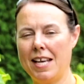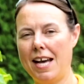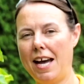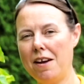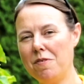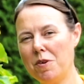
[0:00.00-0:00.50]

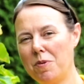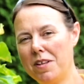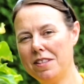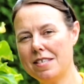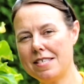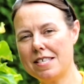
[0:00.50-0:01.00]
Hi,
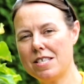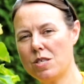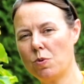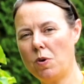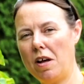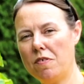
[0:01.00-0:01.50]
everyone. This is
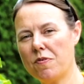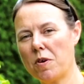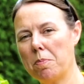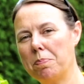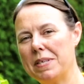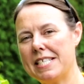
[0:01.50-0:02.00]
Noelle
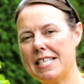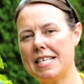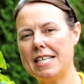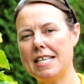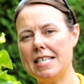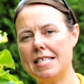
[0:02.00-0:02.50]
from
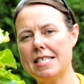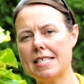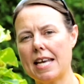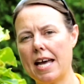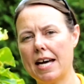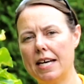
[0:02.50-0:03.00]
Petittis,
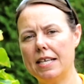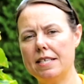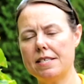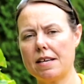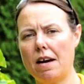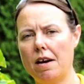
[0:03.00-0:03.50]

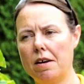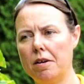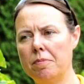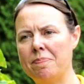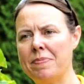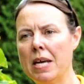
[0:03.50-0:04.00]
and
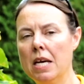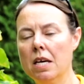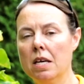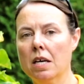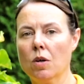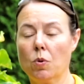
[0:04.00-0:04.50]
um,
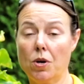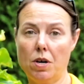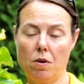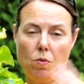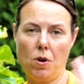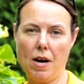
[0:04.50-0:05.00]

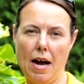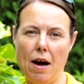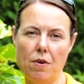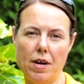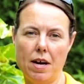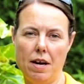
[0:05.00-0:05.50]
we're, we're
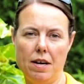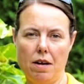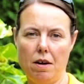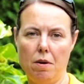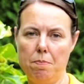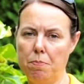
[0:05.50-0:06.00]
out at
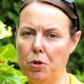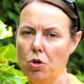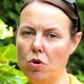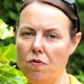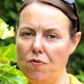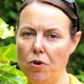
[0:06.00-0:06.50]
a
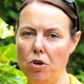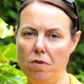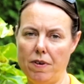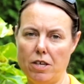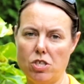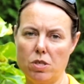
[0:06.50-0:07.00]
beautiful
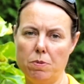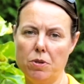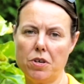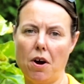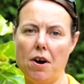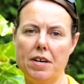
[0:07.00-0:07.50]

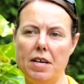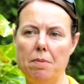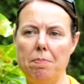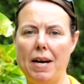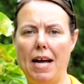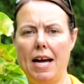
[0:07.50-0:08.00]
vegetable
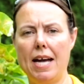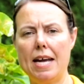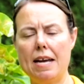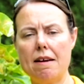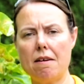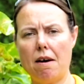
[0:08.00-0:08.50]
garden. But
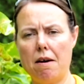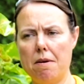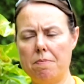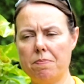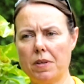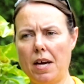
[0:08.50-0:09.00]
I
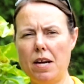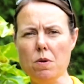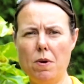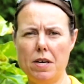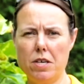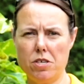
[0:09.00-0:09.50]
um, kind of
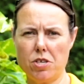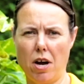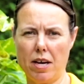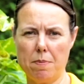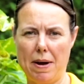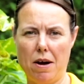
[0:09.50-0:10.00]
wanted to
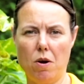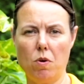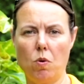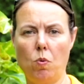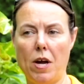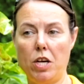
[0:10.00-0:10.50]
talk about
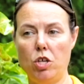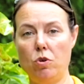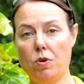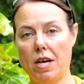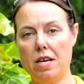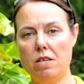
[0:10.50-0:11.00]
when
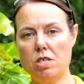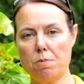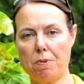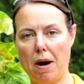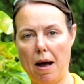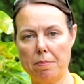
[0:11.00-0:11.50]
you get into
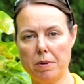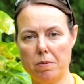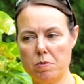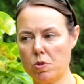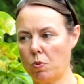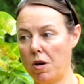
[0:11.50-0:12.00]

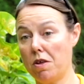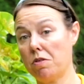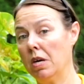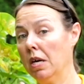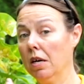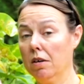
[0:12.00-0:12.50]
problems with
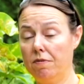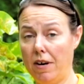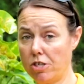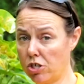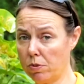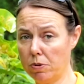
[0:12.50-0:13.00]

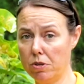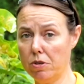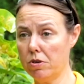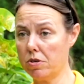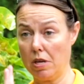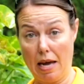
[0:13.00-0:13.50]

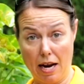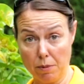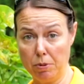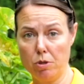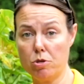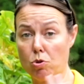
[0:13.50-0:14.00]
vegetables,
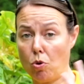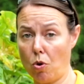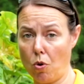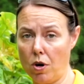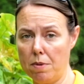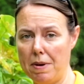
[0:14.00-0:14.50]
edibles, or
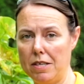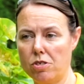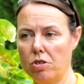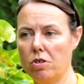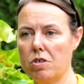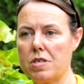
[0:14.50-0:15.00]

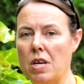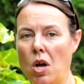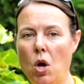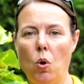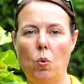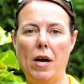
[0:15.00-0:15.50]
ornamentals,
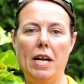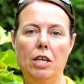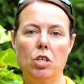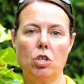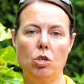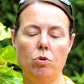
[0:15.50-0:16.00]

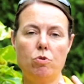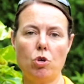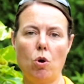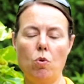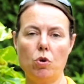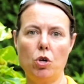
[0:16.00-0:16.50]
when you
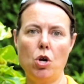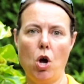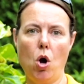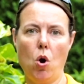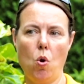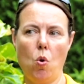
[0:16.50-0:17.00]
don't
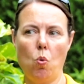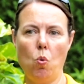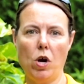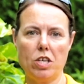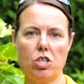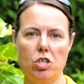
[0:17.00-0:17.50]
know
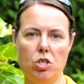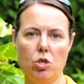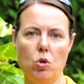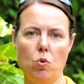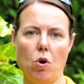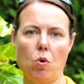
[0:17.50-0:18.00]
what to
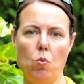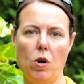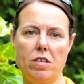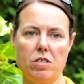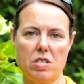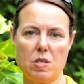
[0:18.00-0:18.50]
do or
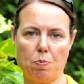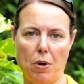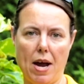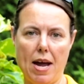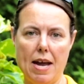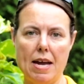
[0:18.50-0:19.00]
what to
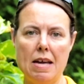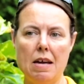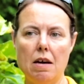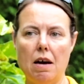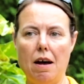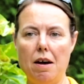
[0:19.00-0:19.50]
spray,
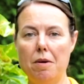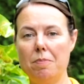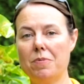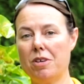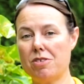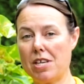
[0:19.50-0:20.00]

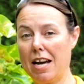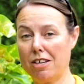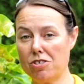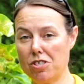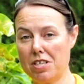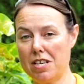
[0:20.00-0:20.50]
um, there's
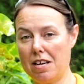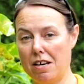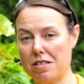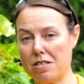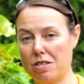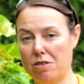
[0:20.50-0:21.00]
actually
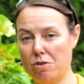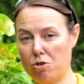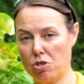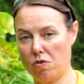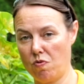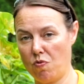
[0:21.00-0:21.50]
a
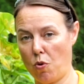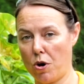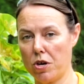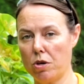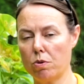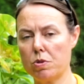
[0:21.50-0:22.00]
solution
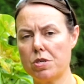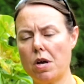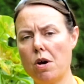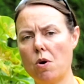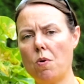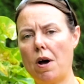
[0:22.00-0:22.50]
for you.
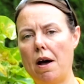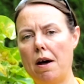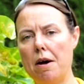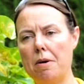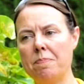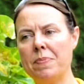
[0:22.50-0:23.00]
So
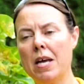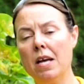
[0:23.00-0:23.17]
um,